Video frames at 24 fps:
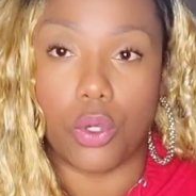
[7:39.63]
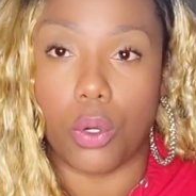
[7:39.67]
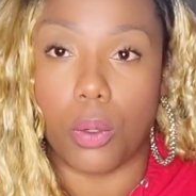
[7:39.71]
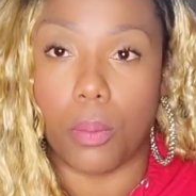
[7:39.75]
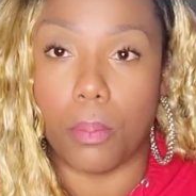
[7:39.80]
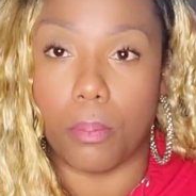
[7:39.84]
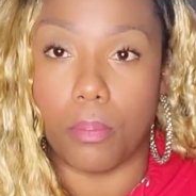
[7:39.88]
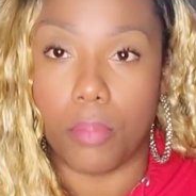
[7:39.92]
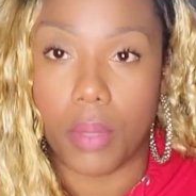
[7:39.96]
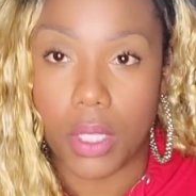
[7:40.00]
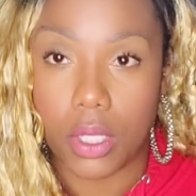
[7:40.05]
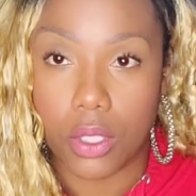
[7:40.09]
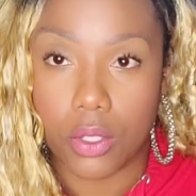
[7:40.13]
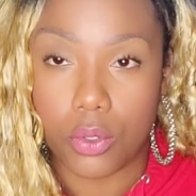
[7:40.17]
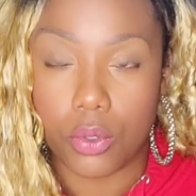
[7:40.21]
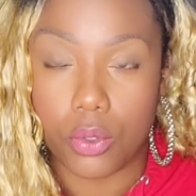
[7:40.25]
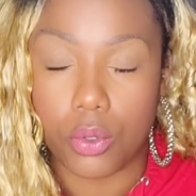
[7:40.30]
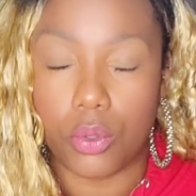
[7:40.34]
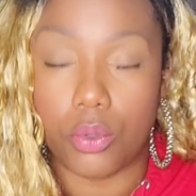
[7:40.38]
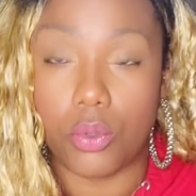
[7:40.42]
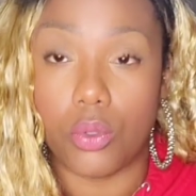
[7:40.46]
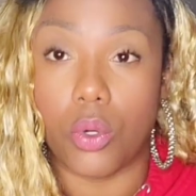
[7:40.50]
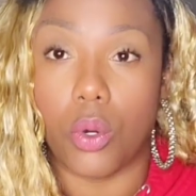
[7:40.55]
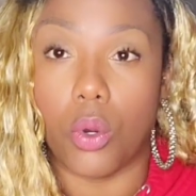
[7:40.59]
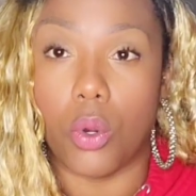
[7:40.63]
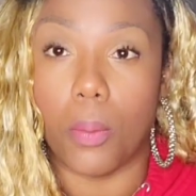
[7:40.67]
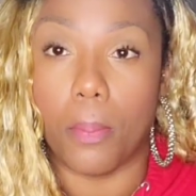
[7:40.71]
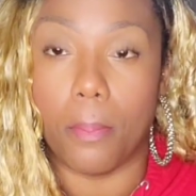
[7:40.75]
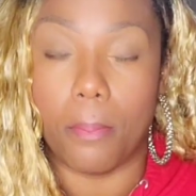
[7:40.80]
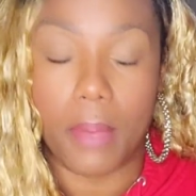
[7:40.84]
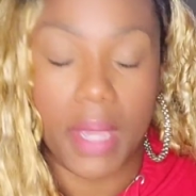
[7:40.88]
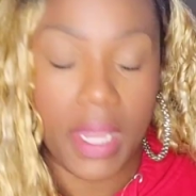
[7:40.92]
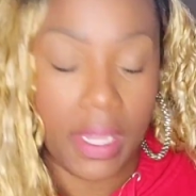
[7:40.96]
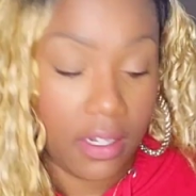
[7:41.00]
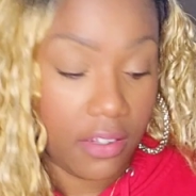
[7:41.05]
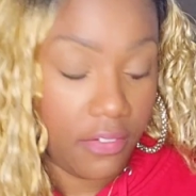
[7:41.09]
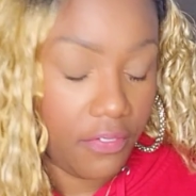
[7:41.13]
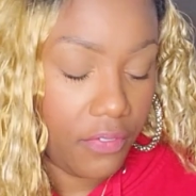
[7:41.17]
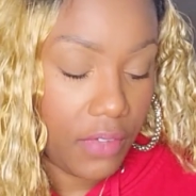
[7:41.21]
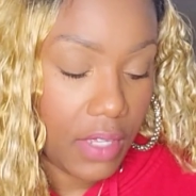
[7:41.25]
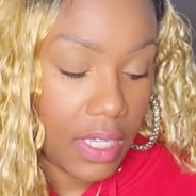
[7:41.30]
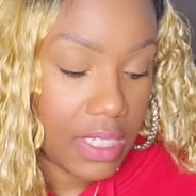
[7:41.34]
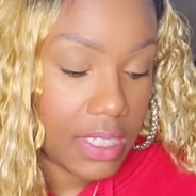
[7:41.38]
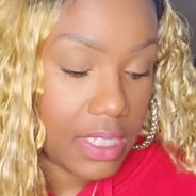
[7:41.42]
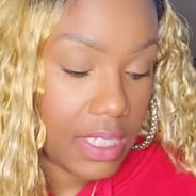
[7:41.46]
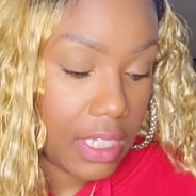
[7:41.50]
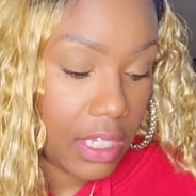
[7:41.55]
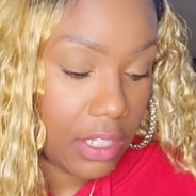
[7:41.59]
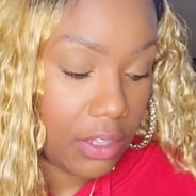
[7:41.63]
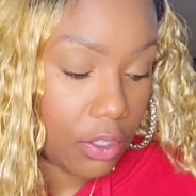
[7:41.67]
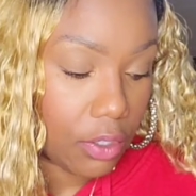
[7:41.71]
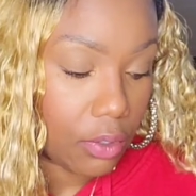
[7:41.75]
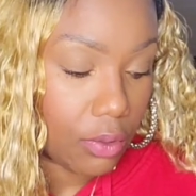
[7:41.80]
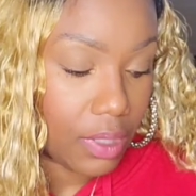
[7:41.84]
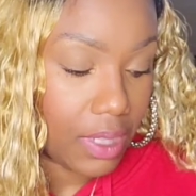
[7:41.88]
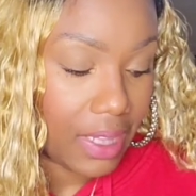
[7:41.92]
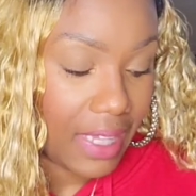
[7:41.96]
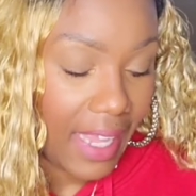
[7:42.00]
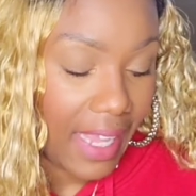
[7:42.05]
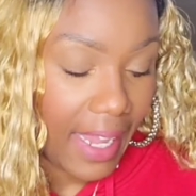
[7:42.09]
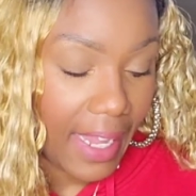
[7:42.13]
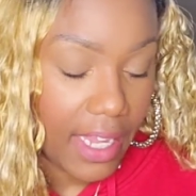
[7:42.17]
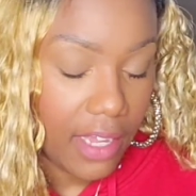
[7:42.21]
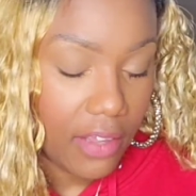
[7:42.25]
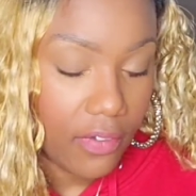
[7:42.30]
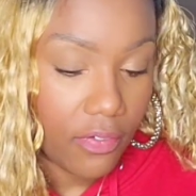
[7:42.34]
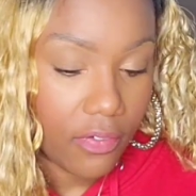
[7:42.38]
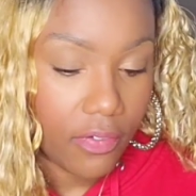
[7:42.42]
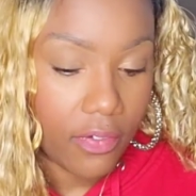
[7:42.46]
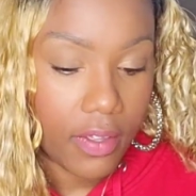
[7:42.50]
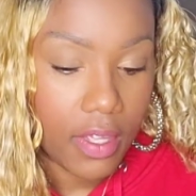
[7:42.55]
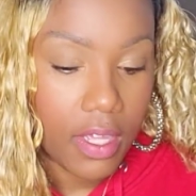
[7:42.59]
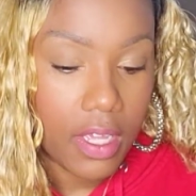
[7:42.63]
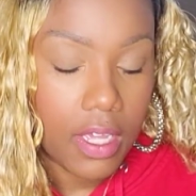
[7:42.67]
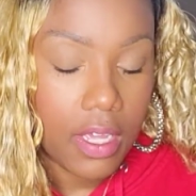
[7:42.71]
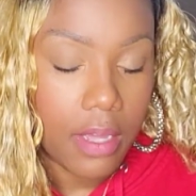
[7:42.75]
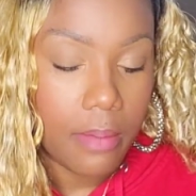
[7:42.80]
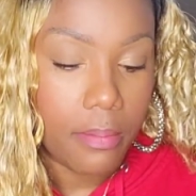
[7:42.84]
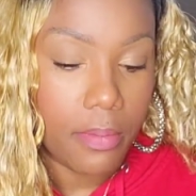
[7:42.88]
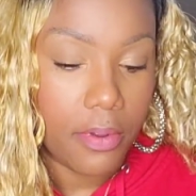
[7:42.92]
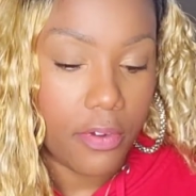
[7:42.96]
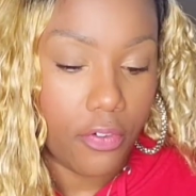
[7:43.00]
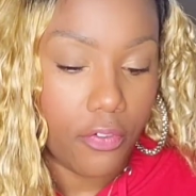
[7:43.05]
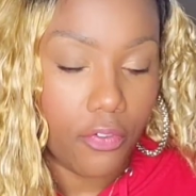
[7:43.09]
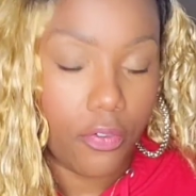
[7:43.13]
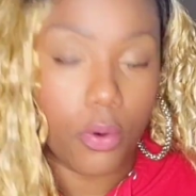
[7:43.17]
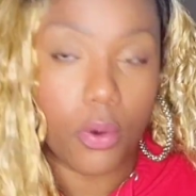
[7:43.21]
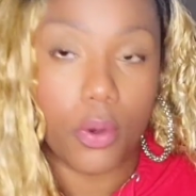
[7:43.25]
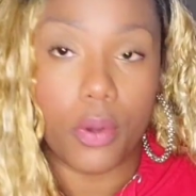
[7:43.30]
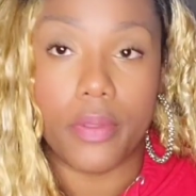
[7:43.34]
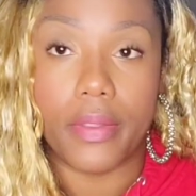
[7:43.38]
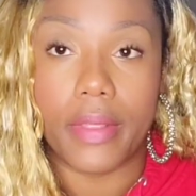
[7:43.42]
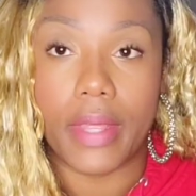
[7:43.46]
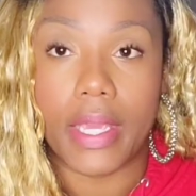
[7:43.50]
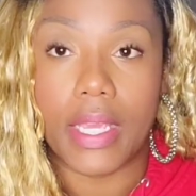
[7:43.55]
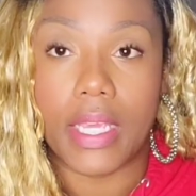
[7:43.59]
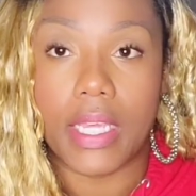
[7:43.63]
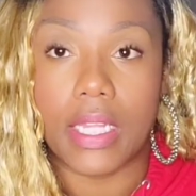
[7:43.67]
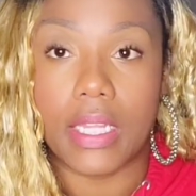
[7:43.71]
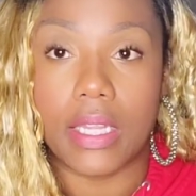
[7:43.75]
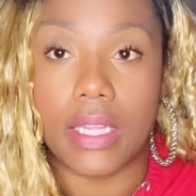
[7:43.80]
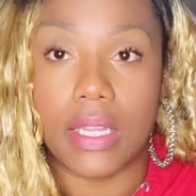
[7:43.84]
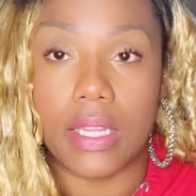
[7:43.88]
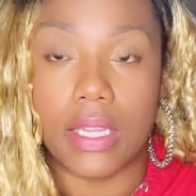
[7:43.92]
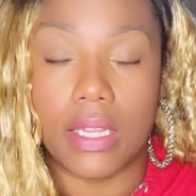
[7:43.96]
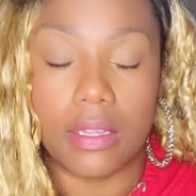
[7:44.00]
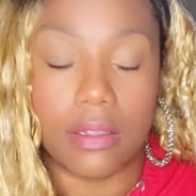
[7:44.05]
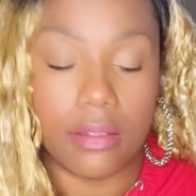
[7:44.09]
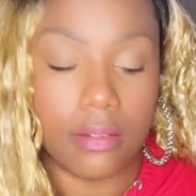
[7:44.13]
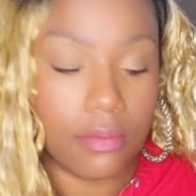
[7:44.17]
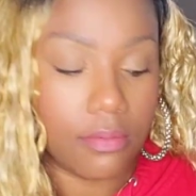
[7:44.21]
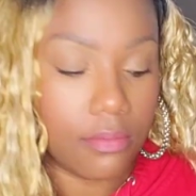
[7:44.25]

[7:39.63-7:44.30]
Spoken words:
or build or manifest in their life before they can